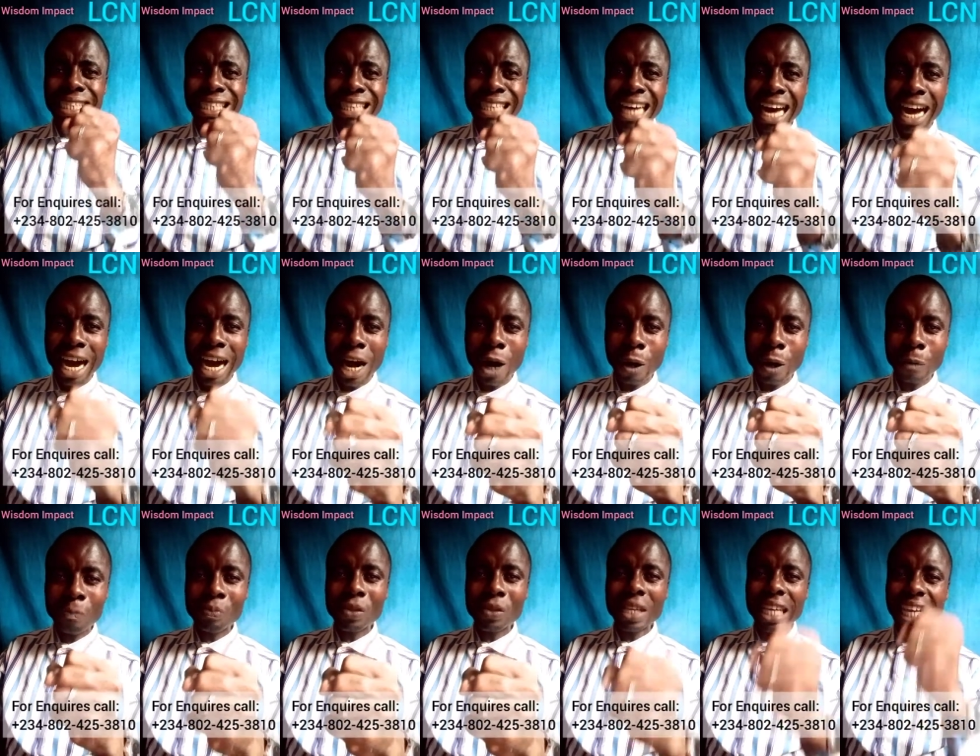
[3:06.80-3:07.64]
now
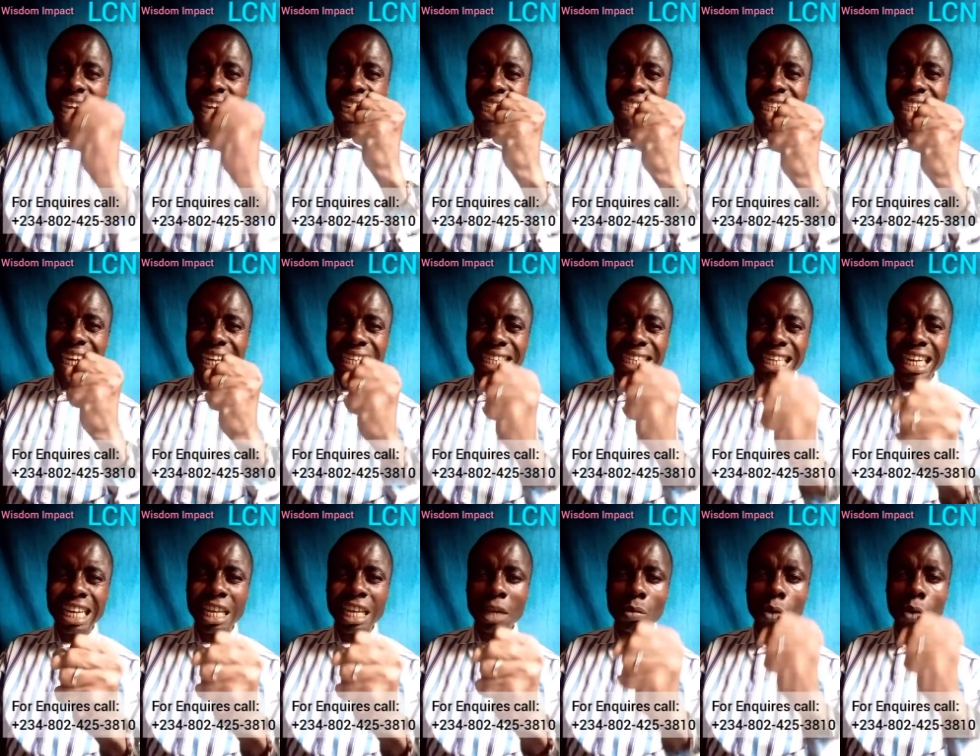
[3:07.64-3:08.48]
in the
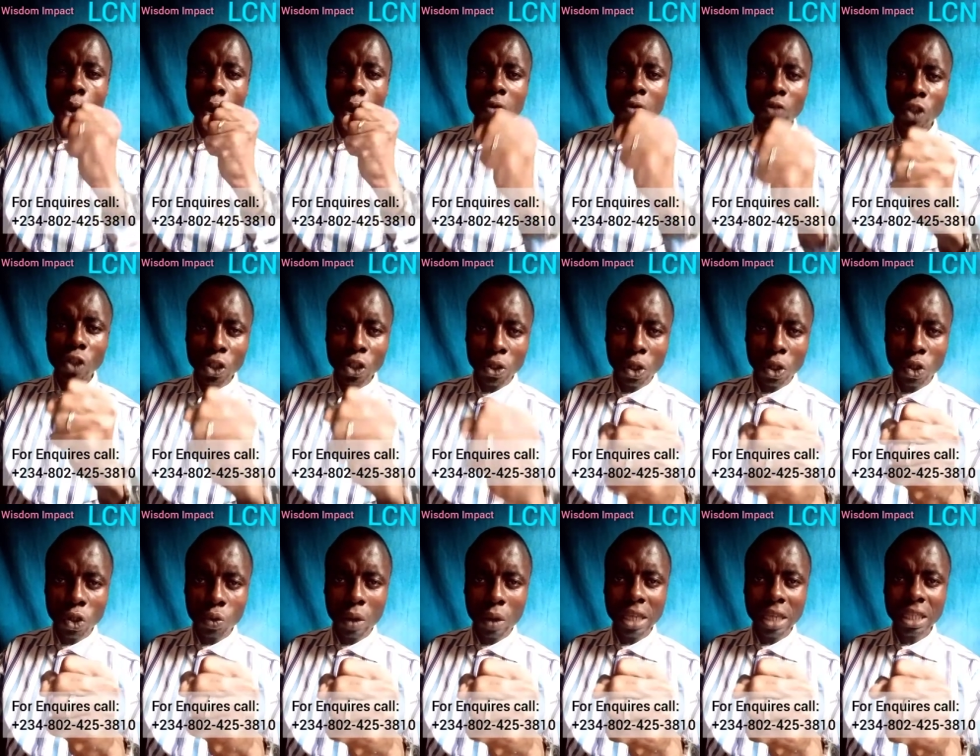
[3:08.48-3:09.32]
name of
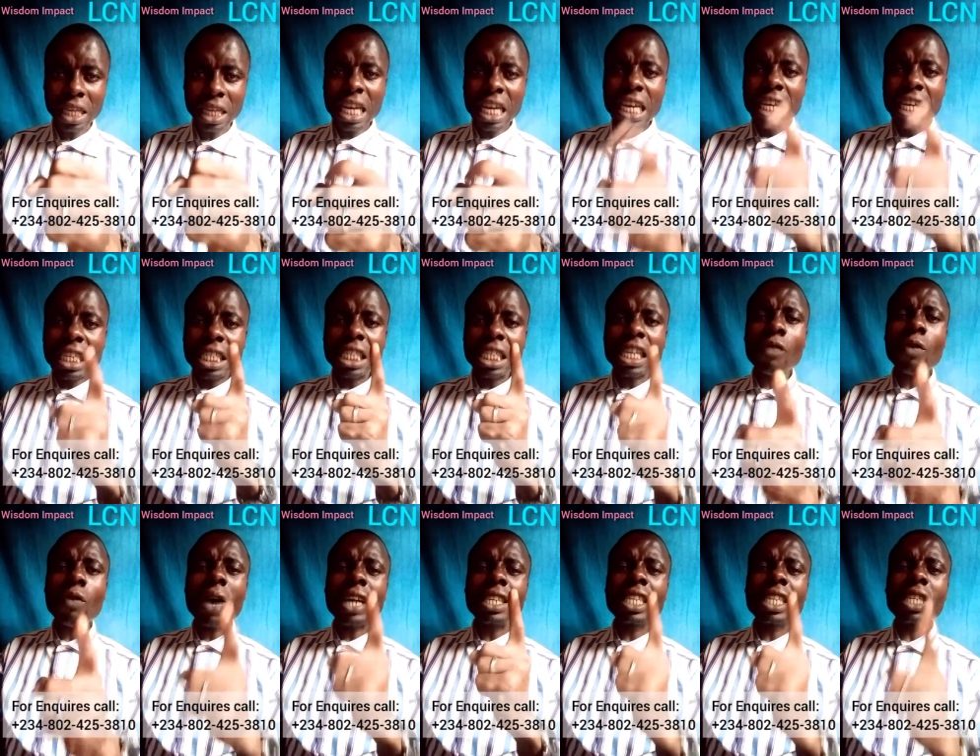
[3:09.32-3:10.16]
Jesus Christ.
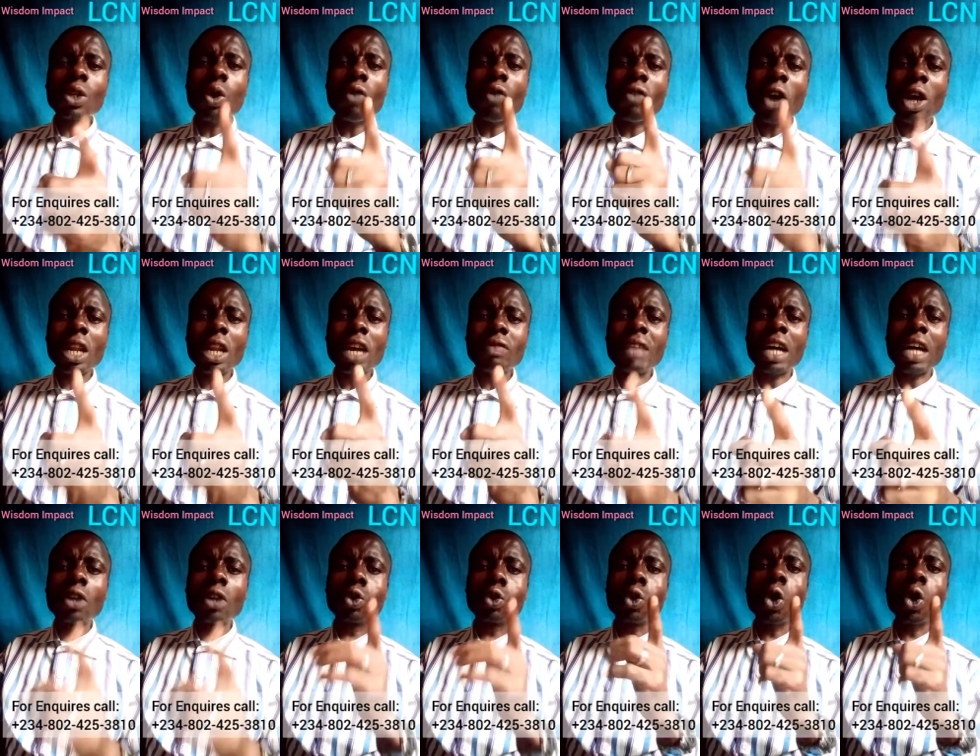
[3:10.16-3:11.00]
Therefore, I declare over your life
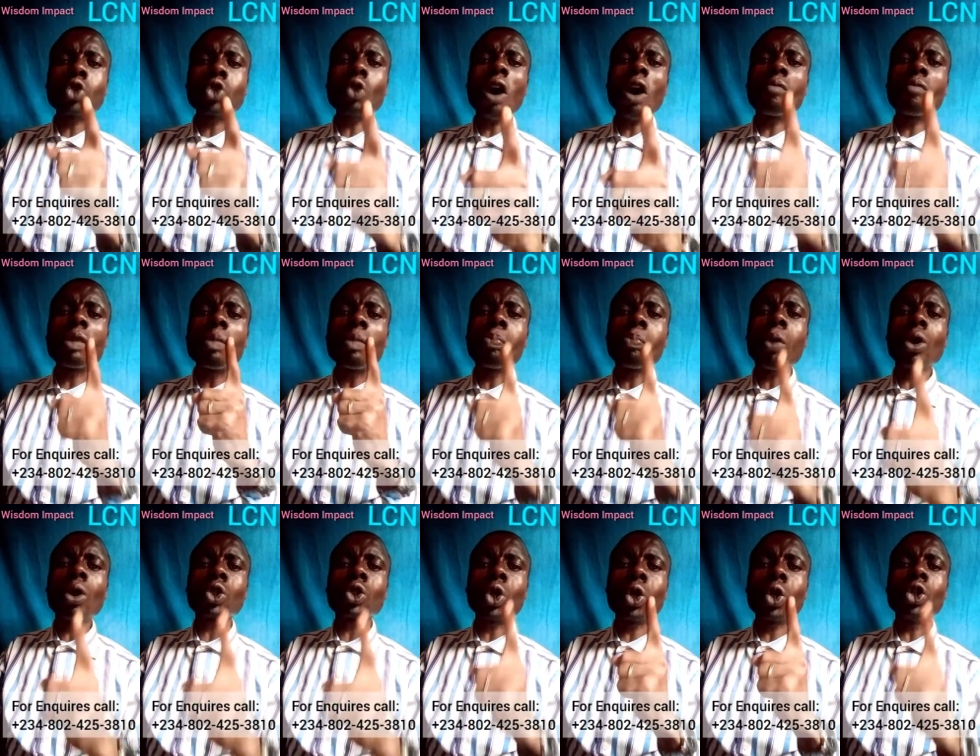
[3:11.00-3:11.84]
that those who have been
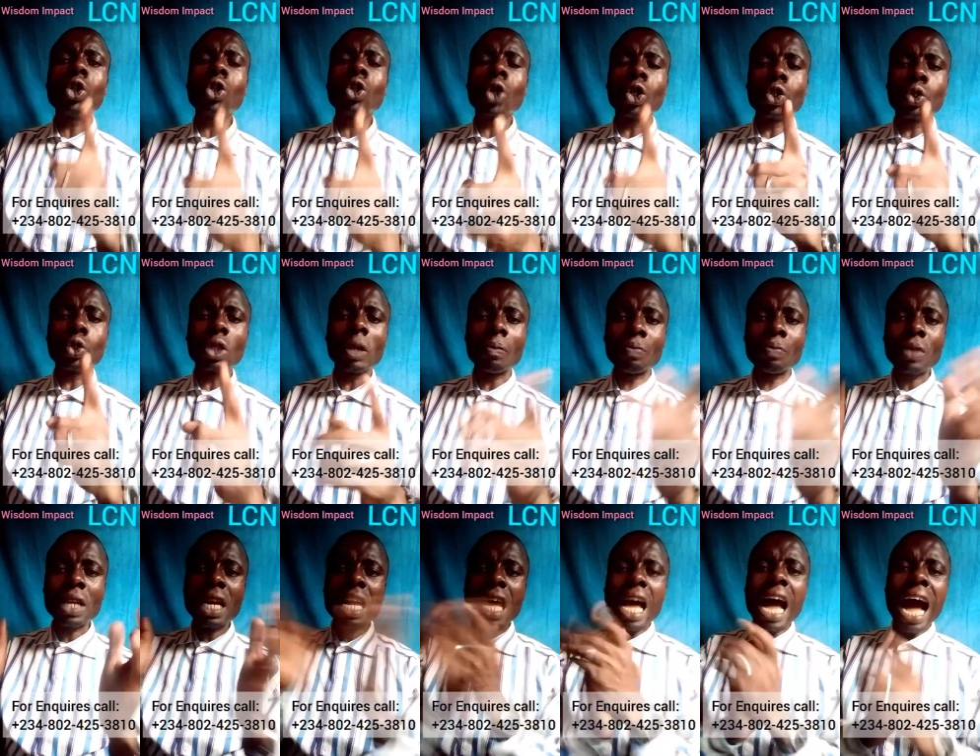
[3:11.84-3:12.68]
pursuing your dream,
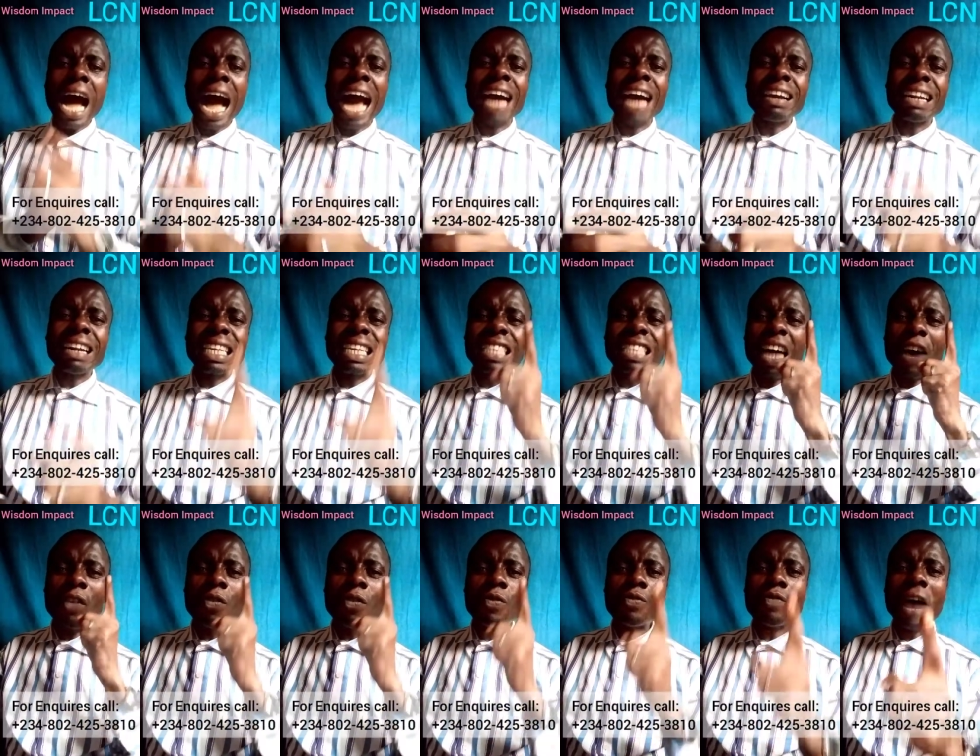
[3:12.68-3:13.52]
I release
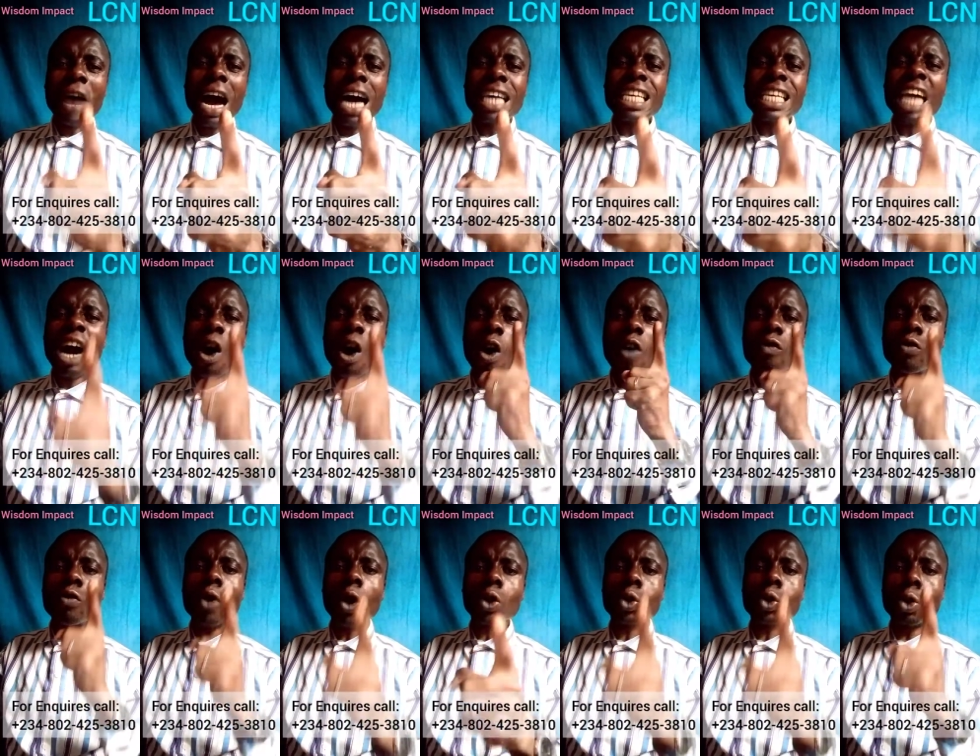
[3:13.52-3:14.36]
that fire
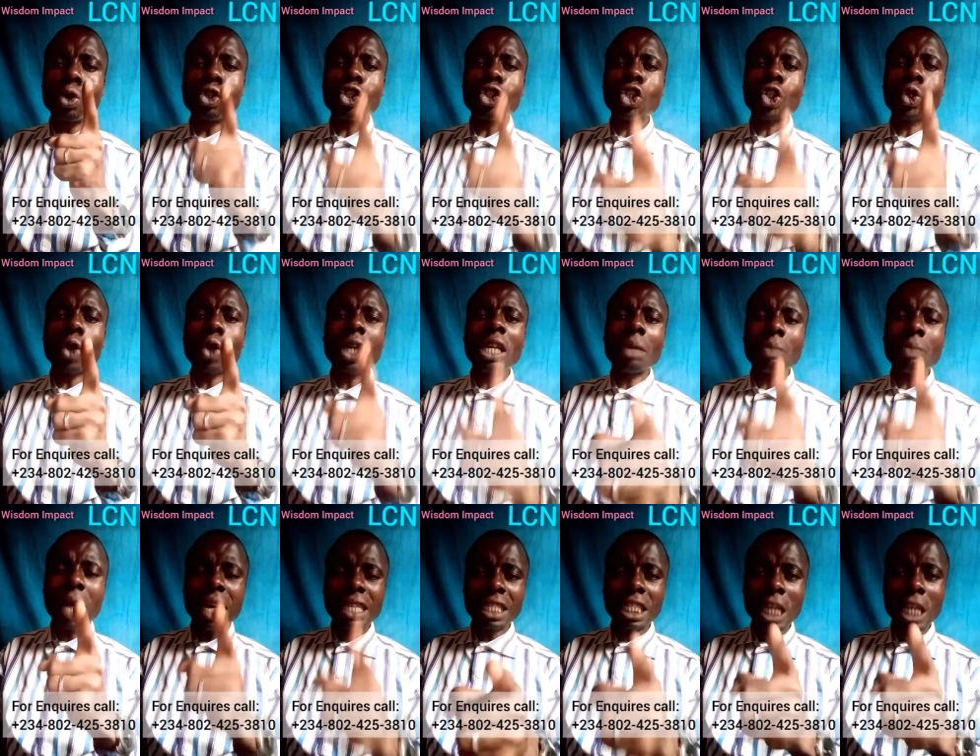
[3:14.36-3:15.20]
of God to destroy them
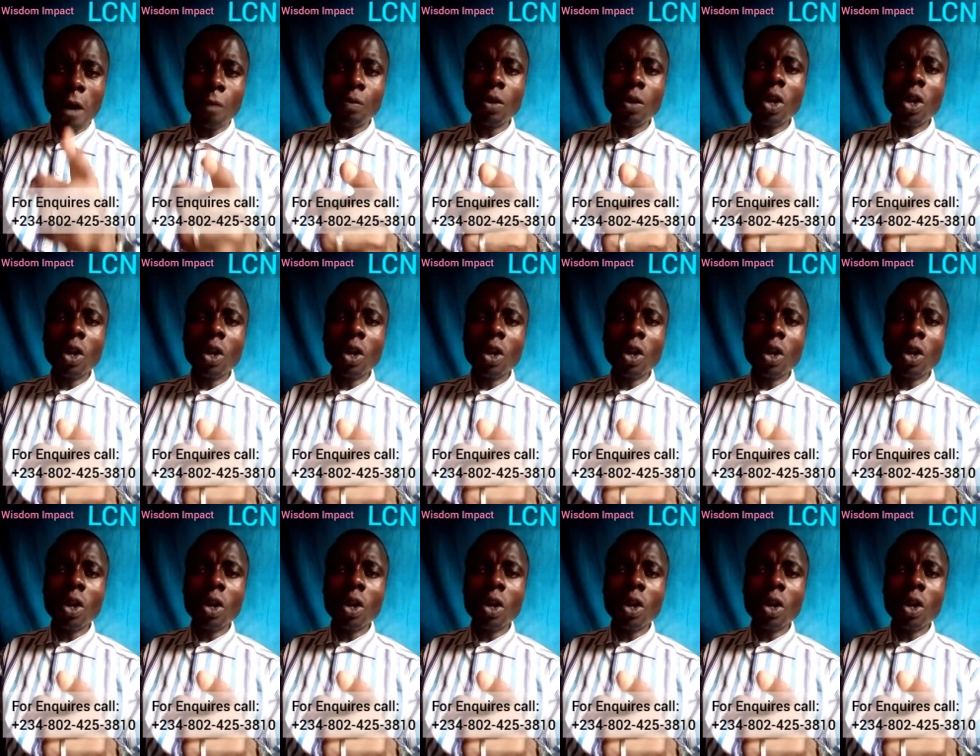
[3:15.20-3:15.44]
right now.